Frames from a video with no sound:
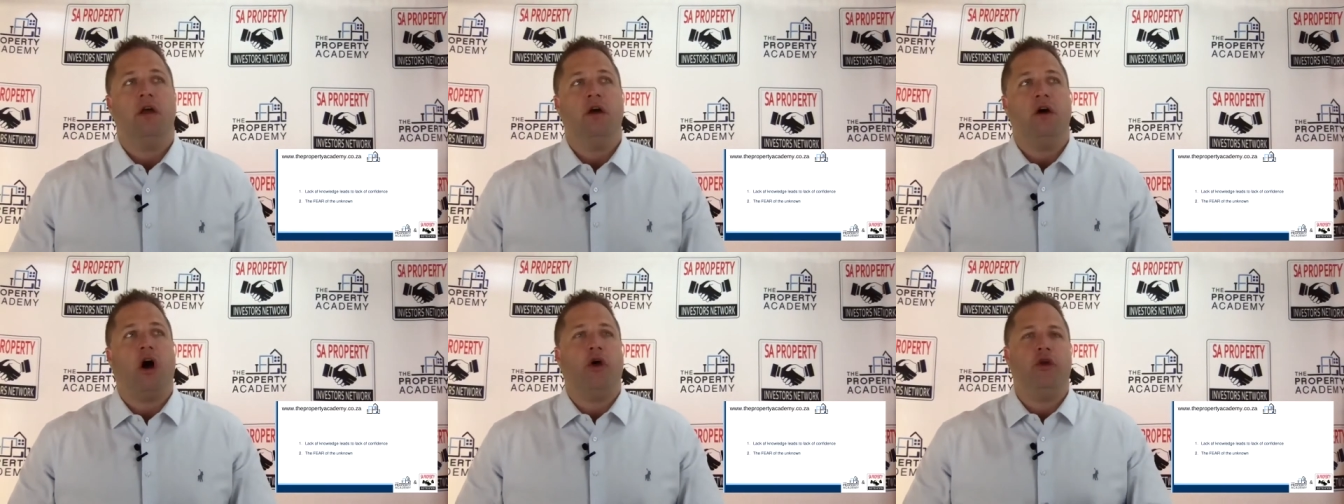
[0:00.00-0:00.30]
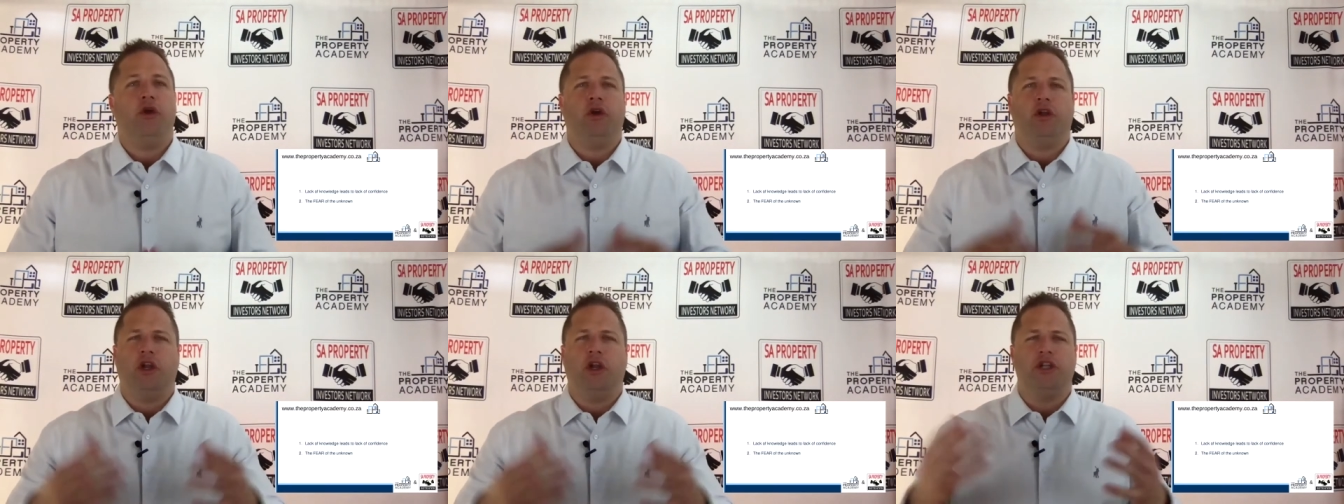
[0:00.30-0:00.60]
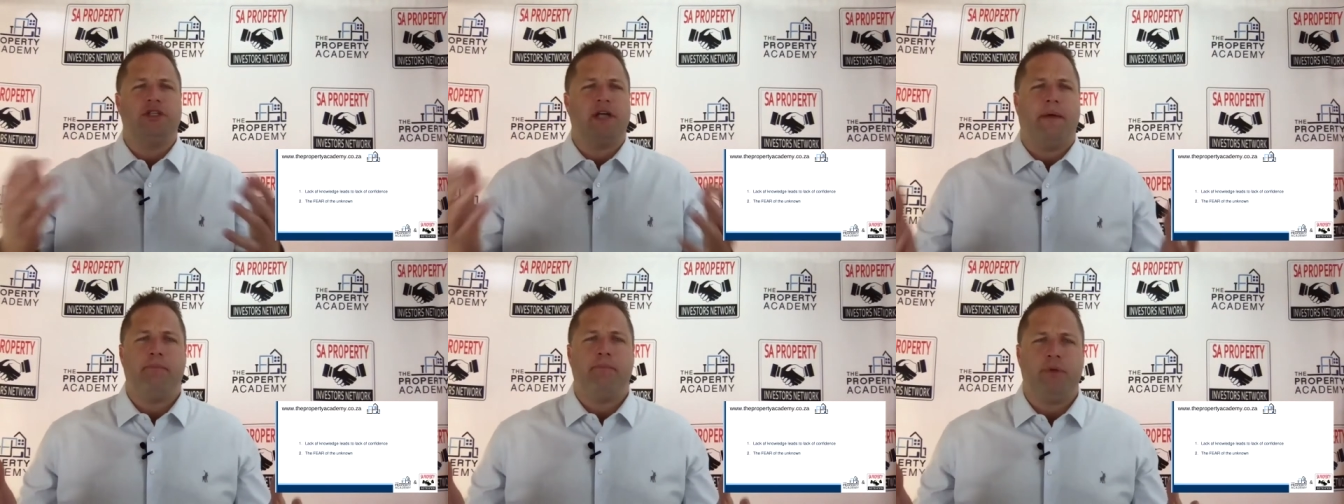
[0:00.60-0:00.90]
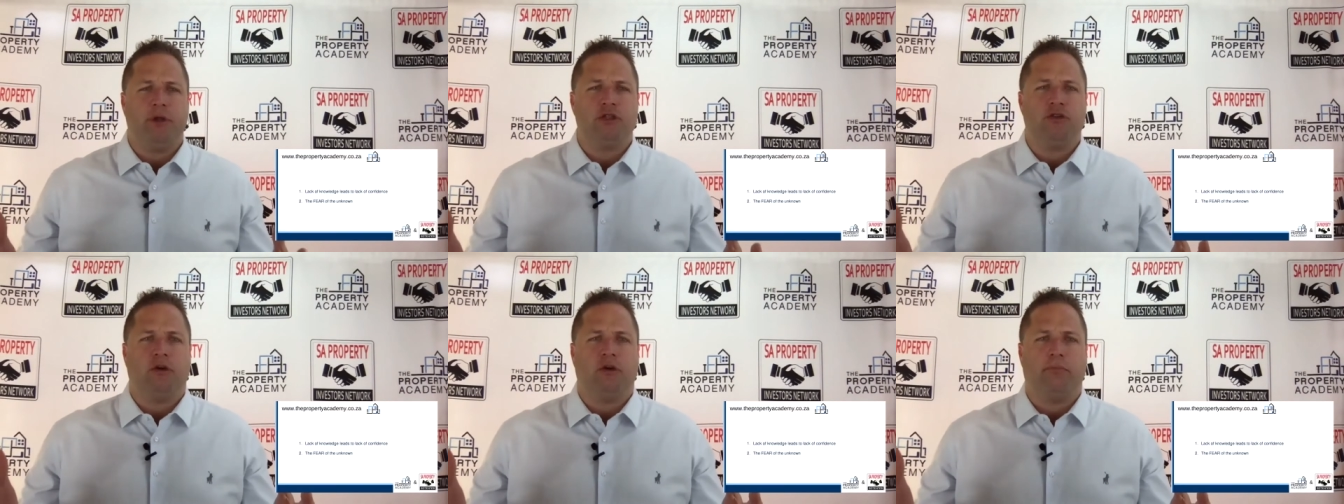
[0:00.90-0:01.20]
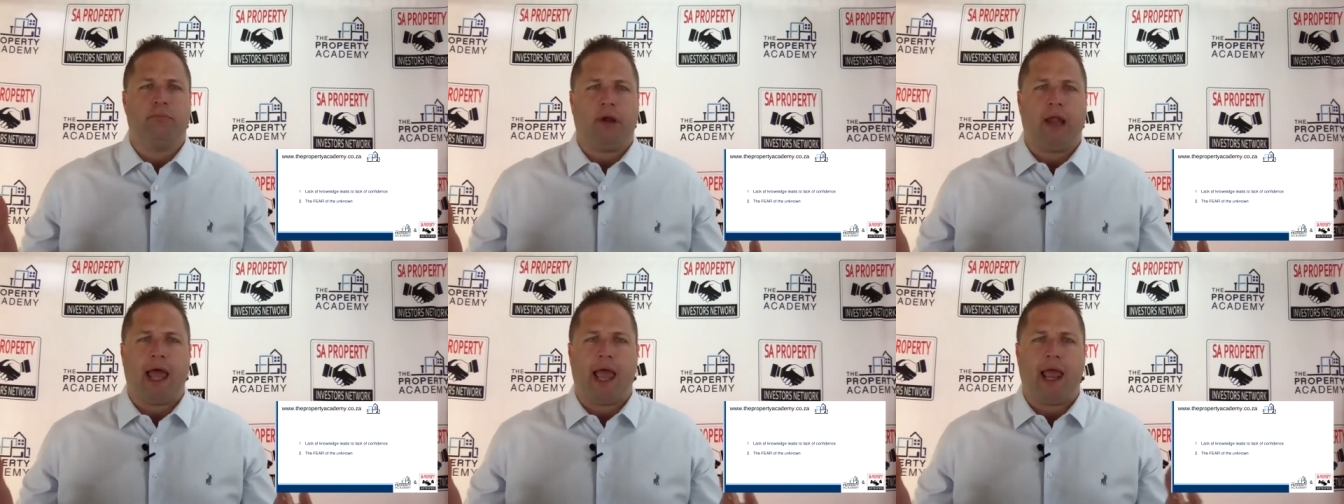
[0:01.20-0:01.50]
are you going to jump into a
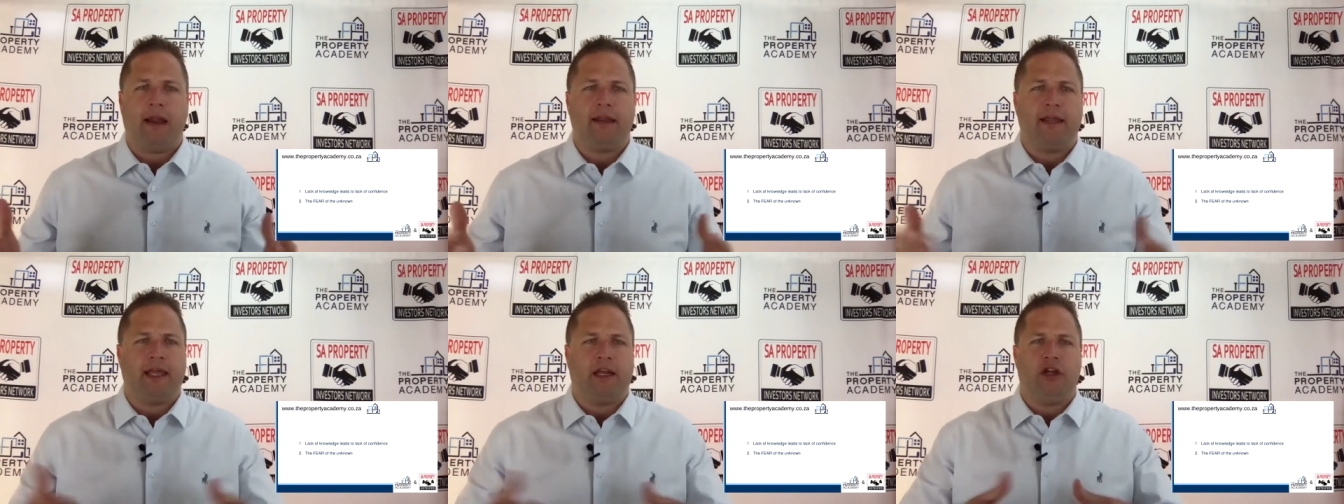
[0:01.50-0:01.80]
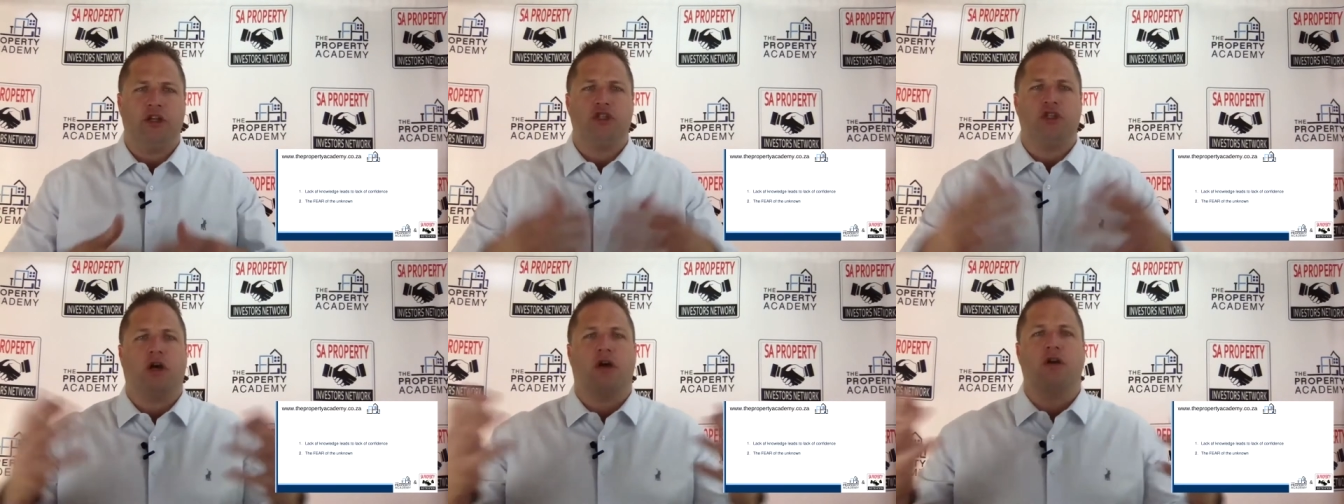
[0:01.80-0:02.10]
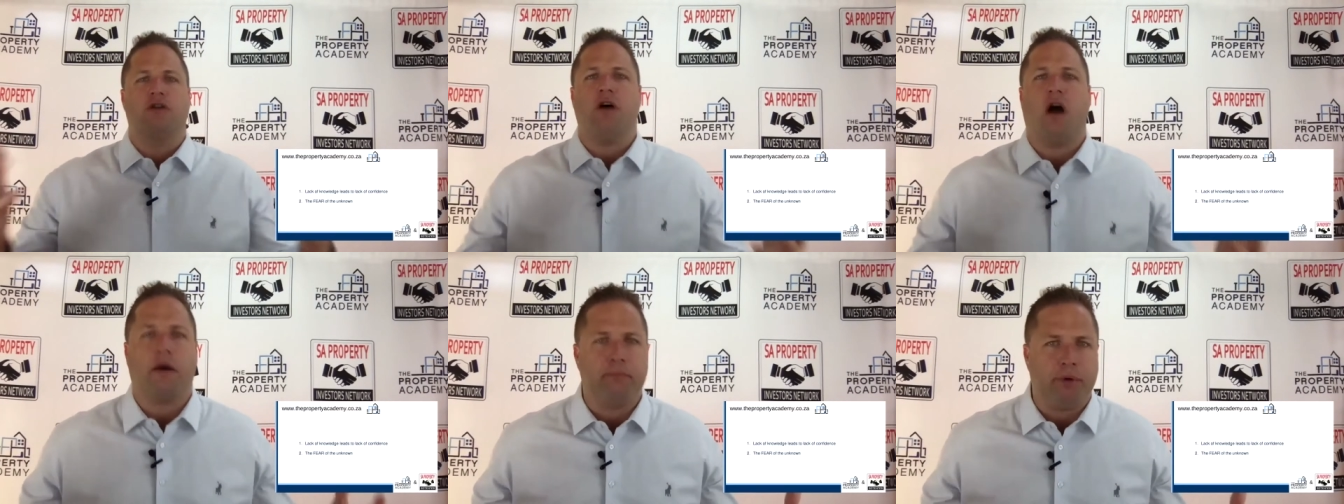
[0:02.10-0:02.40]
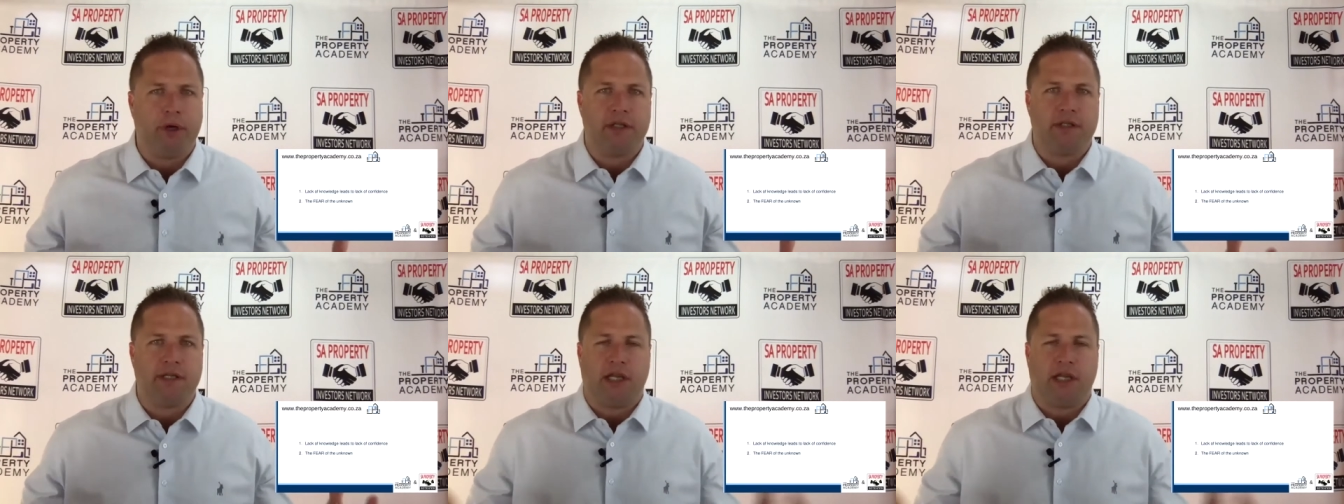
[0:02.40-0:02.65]
plane, get into the cockpit,